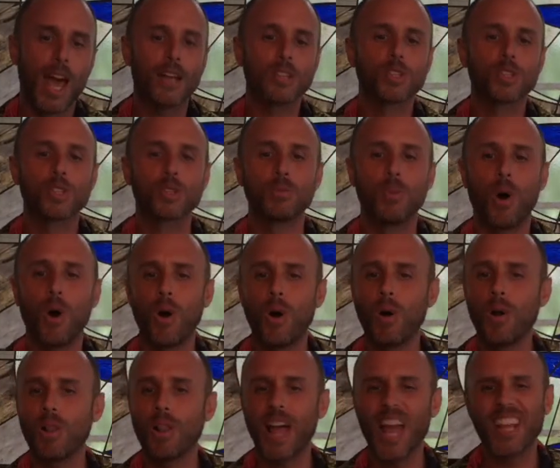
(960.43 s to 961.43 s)
as
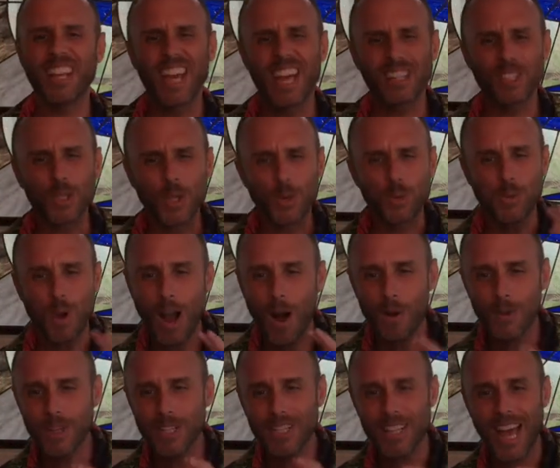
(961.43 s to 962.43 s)
small and as
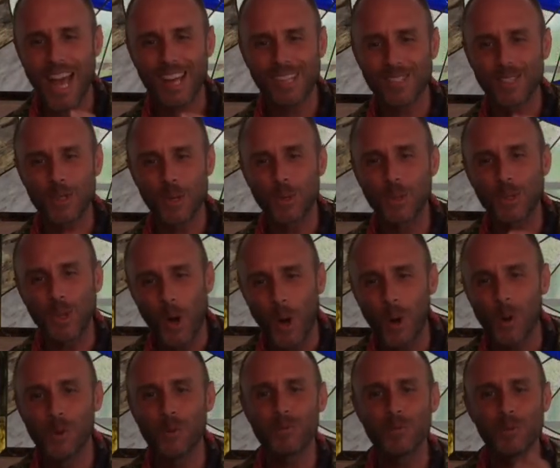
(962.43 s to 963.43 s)
crowded as those
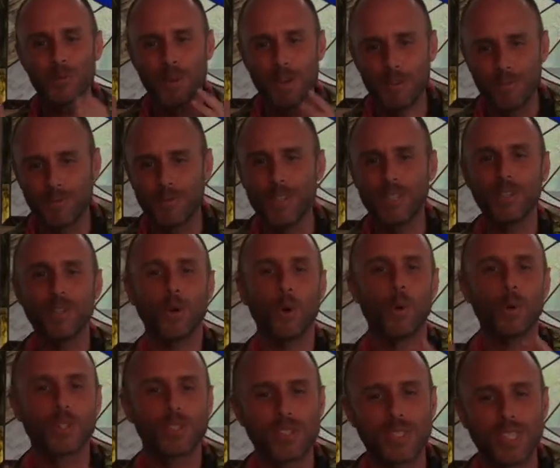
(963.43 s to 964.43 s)
homes may feel
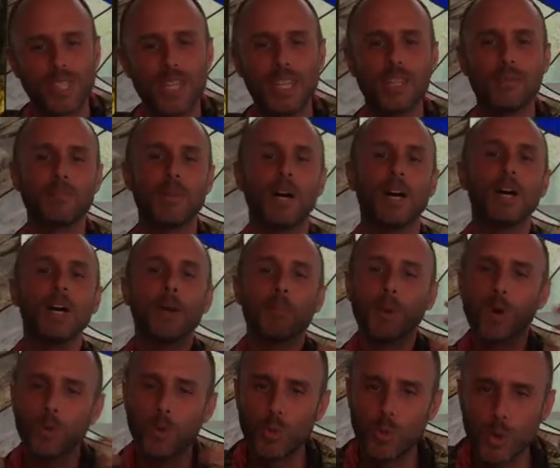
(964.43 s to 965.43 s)
or seem,
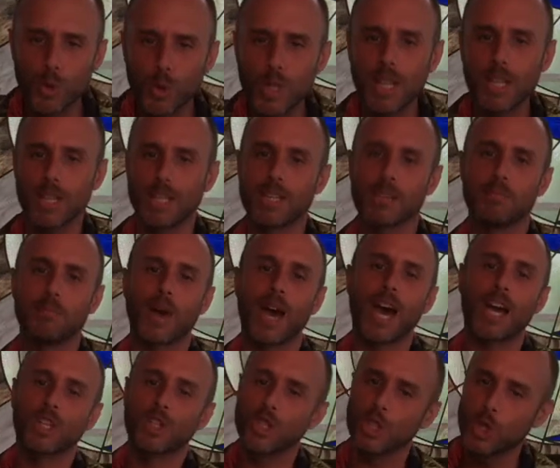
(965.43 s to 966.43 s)
but rooted in
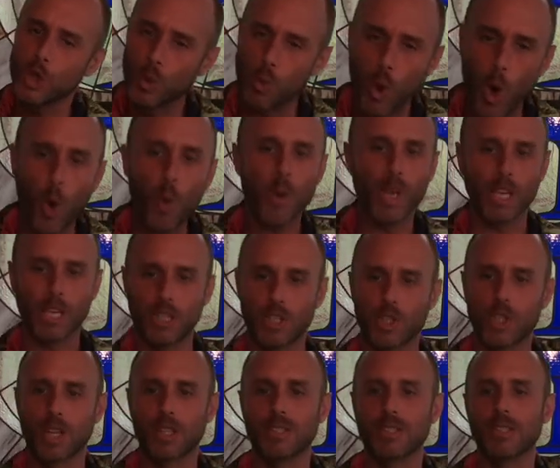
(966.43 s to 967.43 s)
compassion, growing in
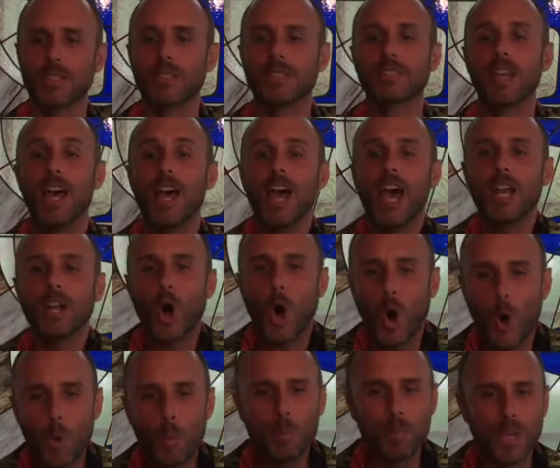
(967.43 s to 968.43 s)
justice, and
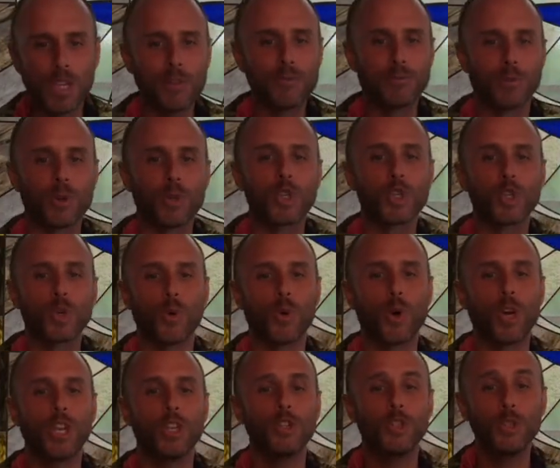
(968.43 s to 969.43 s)
hoping for
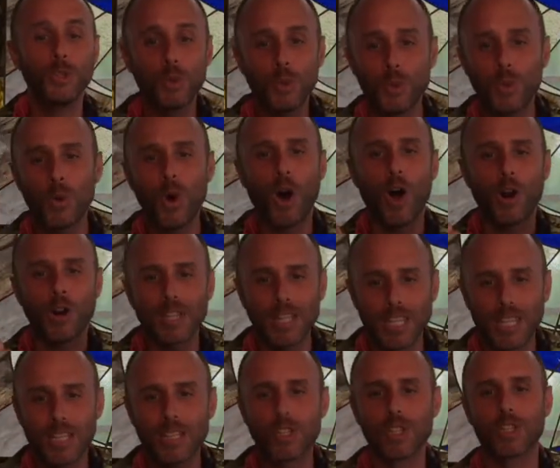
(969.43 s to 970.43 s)
joy. You are
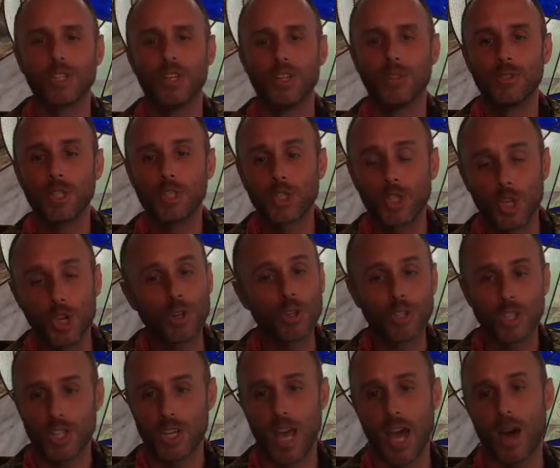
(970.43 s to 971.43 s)
each the
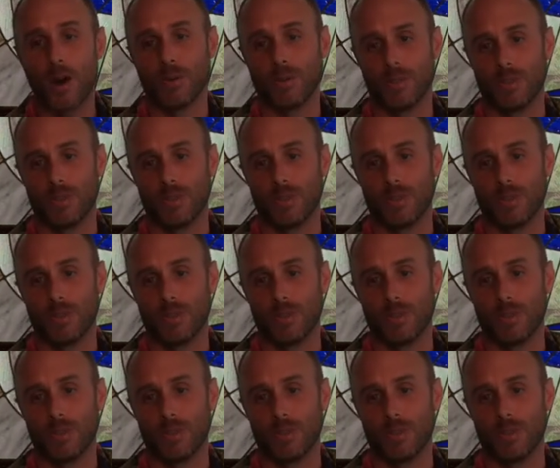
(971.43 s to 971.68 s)
church now.